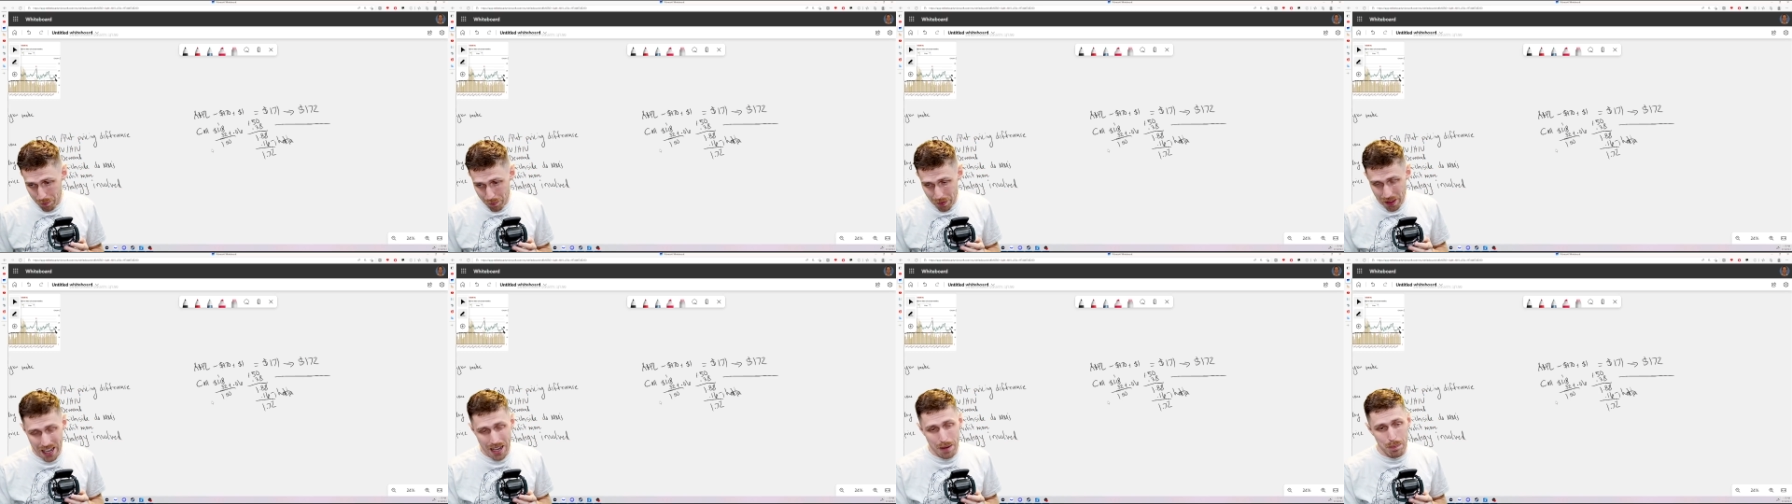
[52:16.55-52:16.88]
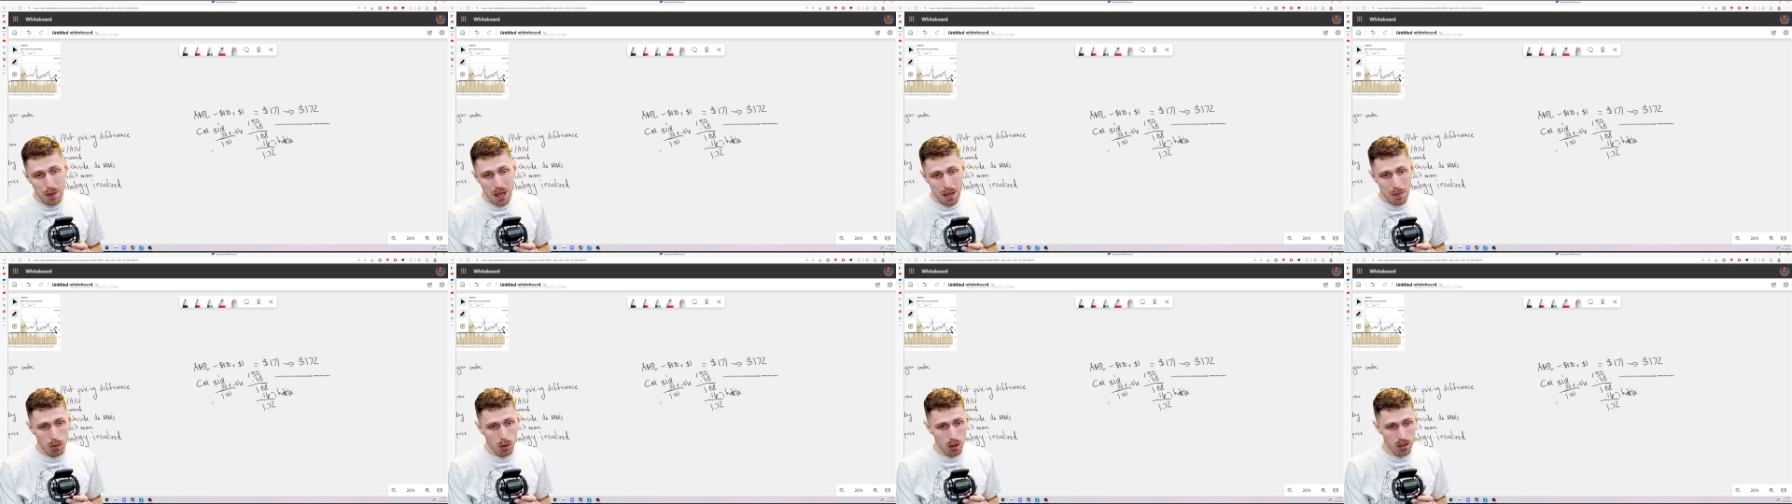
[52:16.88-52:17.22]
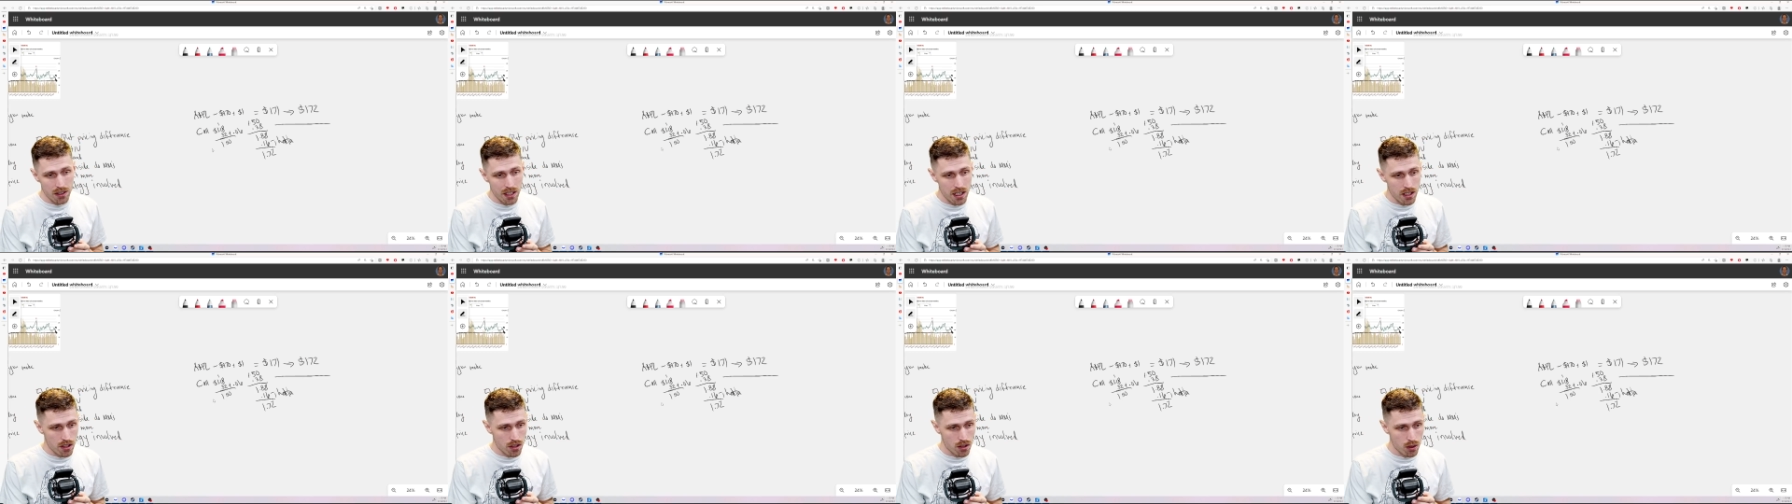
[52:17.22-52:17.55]
I'd pay more
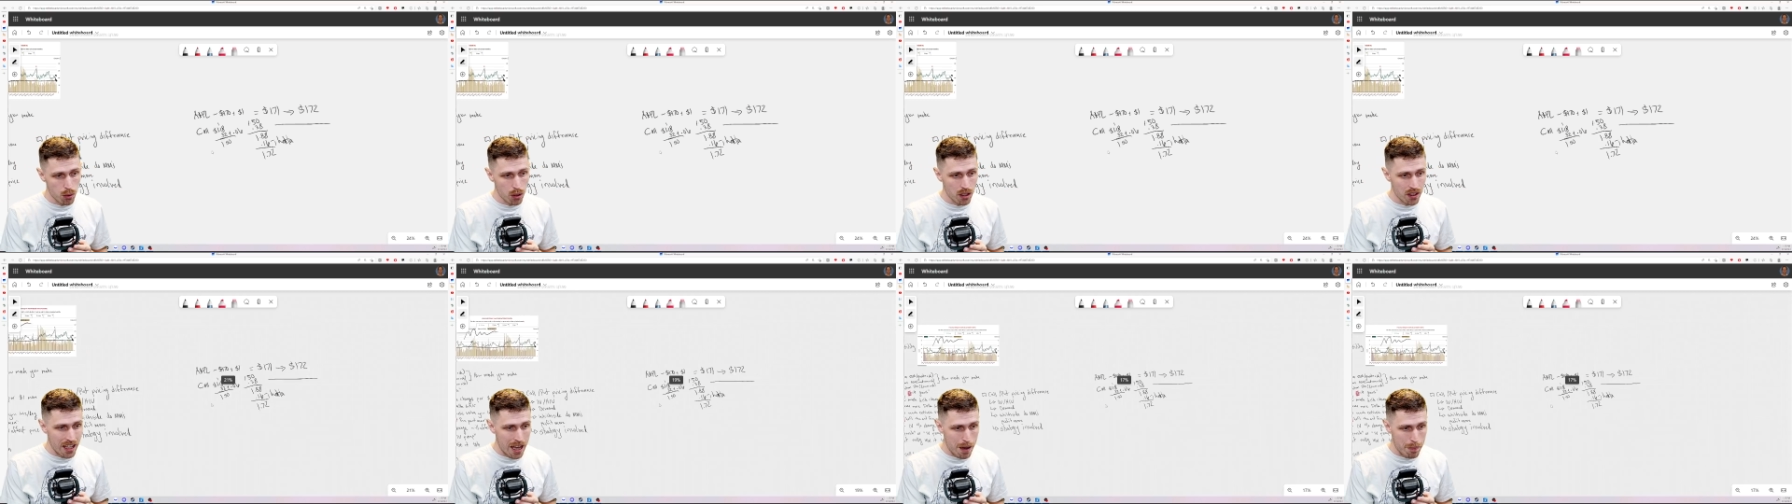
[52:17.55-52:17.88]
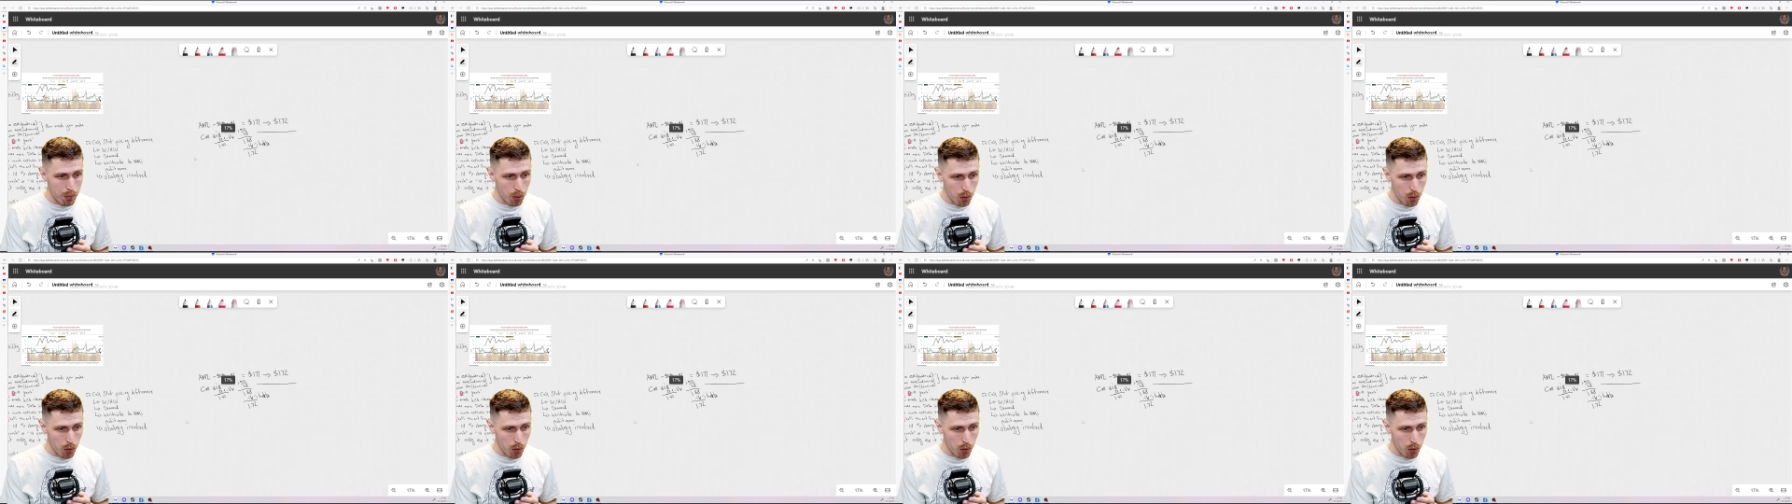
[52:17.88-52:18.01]
attention to it at that